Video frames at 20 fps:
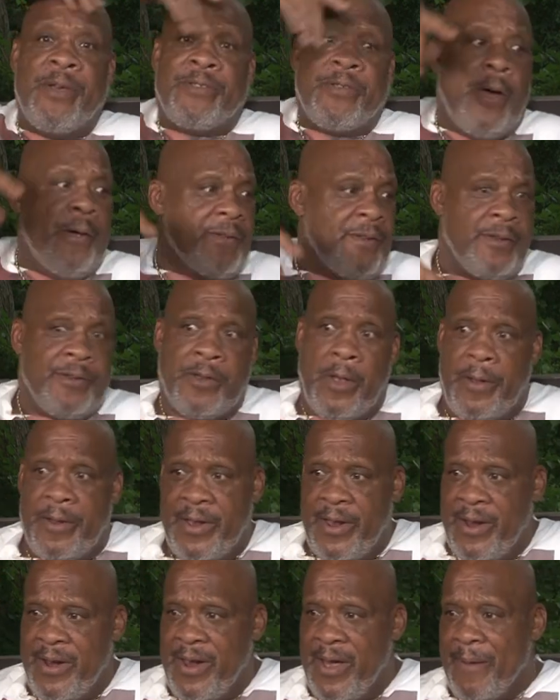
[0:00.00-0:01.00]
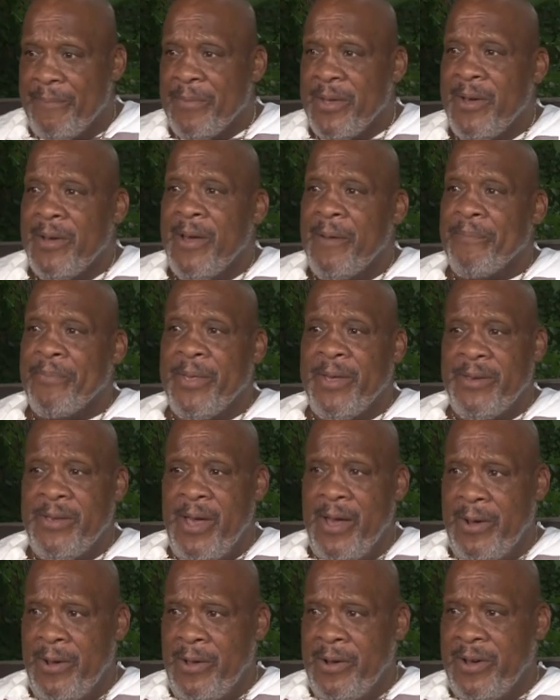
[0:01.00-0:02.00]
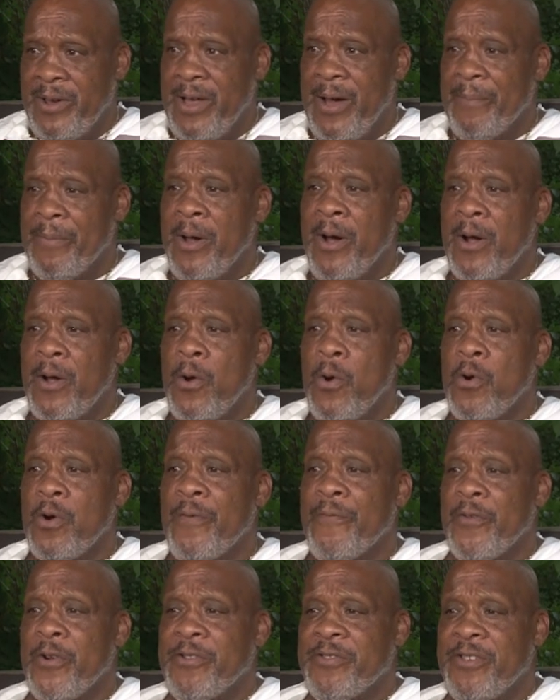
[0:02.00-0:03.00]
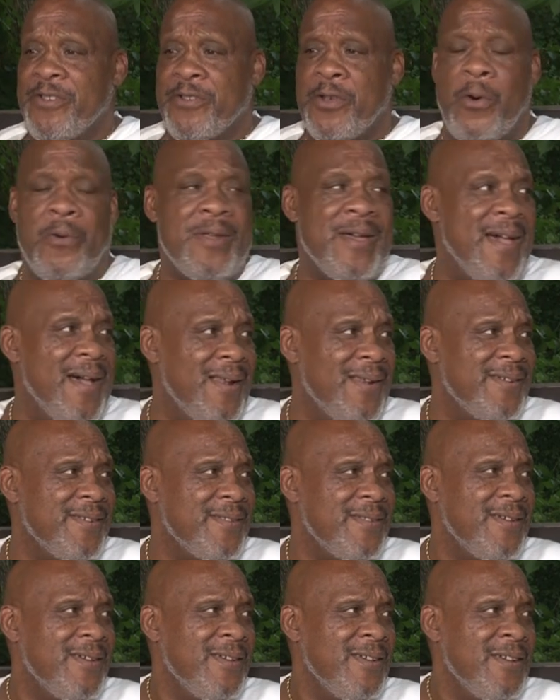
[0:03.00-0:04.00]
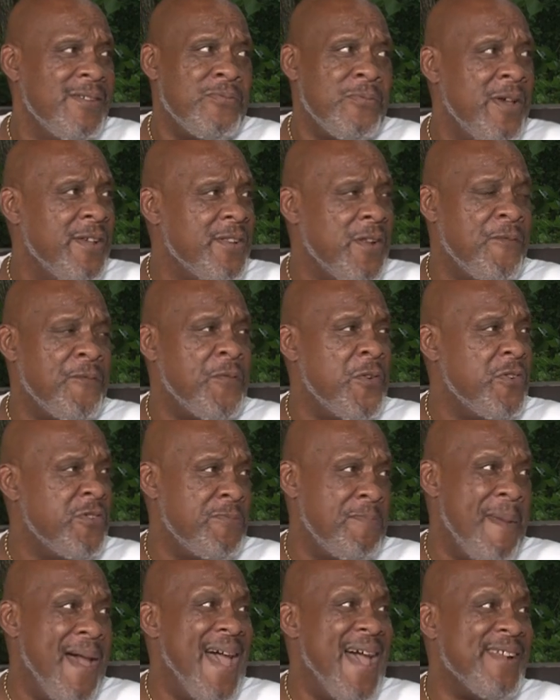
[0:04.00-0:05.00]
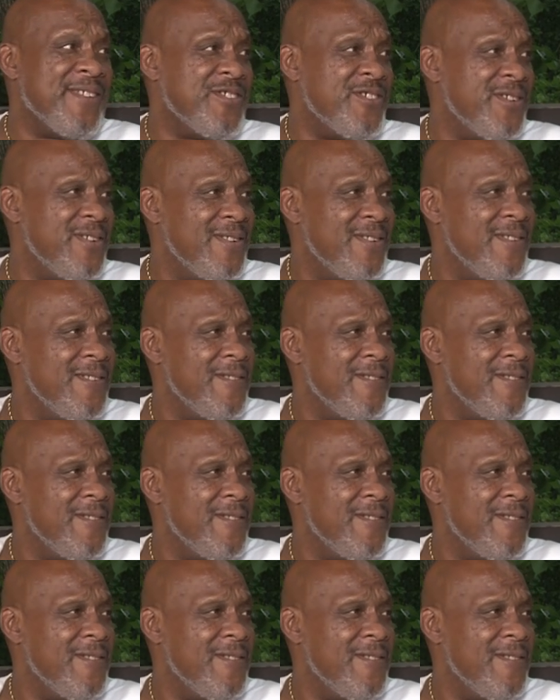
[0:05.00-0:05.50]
It's on the internet. Yeah, look it up. Hulk Hogan versus Tony Atlas. It's the first match.